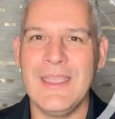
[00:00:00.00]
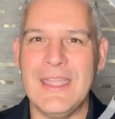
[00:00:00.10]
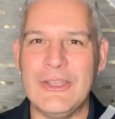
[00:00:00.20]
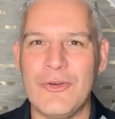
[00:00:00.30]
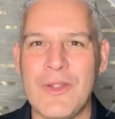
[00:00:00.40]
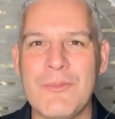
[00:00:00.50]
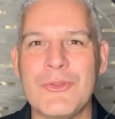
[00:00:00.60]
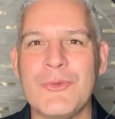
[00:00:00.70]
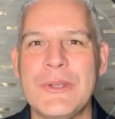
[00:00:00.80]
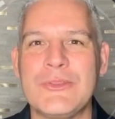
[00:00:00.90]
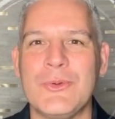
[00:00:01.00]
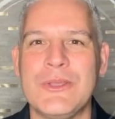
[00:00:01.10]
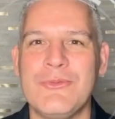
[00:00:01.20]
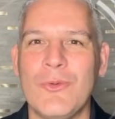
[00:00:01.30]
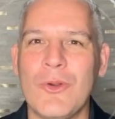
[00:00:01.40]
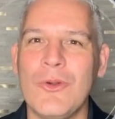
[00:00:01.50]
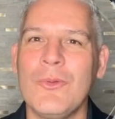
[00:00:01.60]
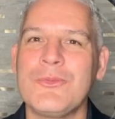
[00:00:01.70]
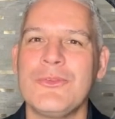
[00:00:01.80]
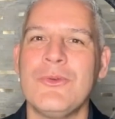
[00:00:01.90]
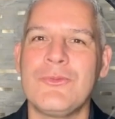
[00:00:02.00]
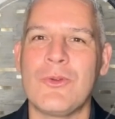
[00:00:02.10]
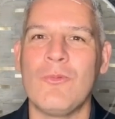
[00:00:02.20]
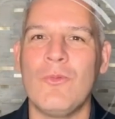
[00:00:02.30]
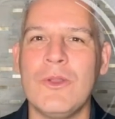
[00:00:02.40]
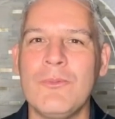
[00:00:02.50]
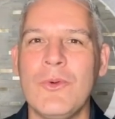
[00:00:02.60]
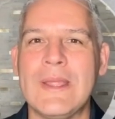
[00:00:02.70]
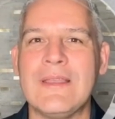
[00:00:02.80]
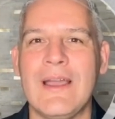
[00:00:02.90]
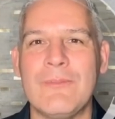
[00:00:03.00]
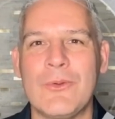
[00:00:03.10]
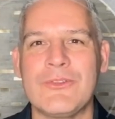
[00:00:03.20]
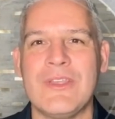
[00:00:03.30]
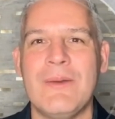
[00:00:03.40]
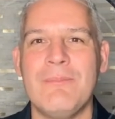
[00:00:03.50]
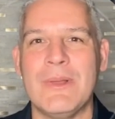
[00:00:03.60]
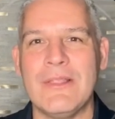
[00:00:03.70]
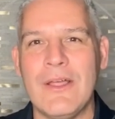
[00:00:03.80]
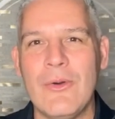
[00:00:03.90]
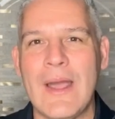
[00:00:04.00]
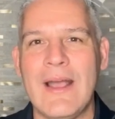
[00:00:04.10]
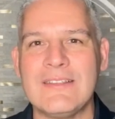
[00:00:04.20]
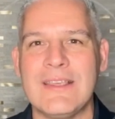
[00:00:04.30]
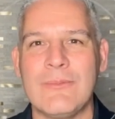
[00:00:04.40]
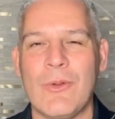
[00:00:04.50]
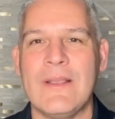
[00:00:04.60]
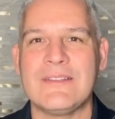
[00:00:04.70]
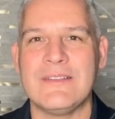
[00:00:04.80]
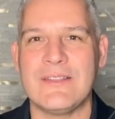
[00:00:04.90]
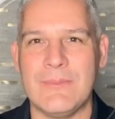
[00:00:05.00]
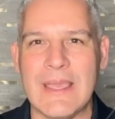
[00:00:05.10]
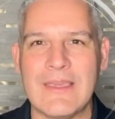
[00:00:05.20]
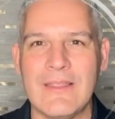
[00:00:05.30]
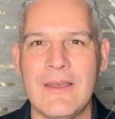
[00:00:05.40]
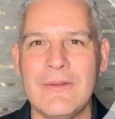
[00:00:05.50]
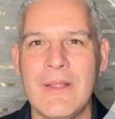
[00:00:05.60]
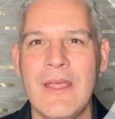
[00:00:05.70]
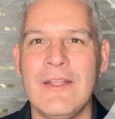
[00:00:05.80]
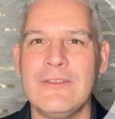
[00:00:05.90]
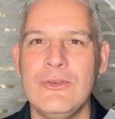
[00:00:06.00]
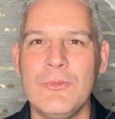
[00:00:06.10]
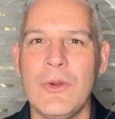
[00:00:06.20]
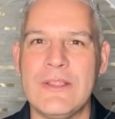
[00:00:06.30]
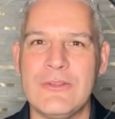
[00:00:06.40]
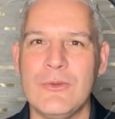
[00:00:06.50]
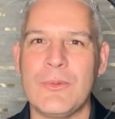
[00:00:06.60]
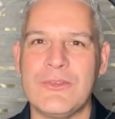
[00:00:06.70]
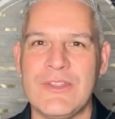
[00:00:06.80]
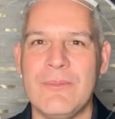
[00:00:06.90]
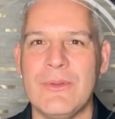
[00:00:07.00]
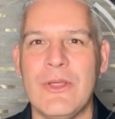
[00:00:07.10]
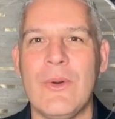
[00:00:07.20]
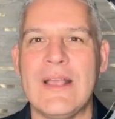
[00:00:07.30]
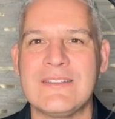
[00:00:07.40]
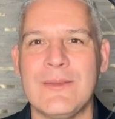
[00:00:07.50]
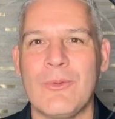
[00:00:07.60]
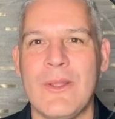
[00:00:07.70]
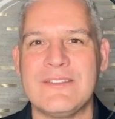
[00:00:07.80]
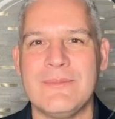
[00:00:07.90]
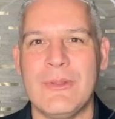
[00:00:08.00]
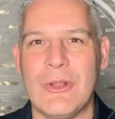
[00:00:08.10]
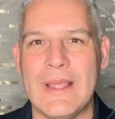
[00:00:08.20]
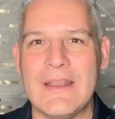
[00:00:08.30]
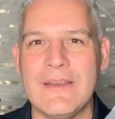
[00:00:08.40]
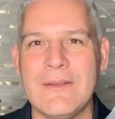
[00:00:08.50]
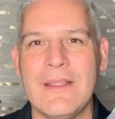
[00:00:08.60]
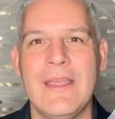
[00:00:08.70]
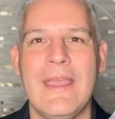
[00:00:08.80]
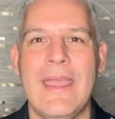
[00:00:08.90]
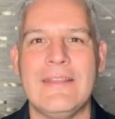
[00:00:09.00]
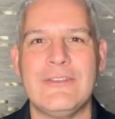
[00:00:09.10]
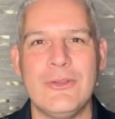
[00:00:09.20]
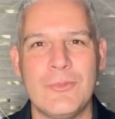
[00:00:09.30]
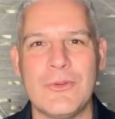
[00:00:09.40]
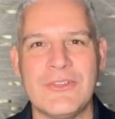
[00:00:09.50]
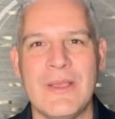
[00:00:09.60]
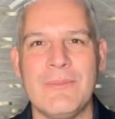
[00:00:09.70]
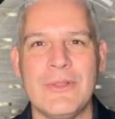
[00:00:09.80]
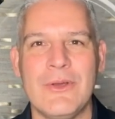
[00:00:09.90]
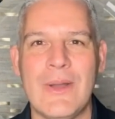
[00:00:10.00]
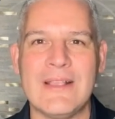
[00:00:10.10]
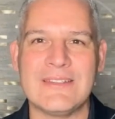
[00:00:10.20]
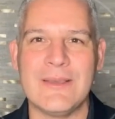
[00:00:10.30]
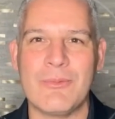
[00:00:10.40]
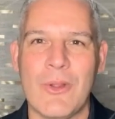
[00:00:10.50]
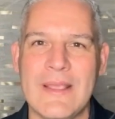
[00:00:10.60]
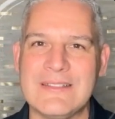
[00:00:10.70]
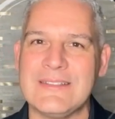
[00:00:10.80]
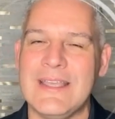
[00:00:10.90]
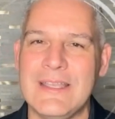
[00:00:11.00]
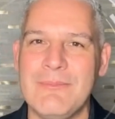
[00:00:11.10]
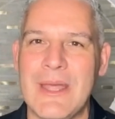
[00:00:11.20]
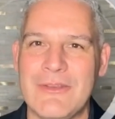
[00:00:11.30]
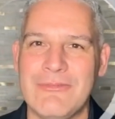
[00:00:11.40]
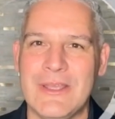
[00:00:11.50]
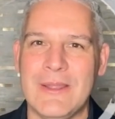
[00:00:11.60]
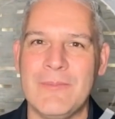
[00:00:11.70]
In November 2024, homes sold for 1.9% below asking price in Temecula, 2.2% below asking price in Murrieta, and 2% below asking price in Menifee.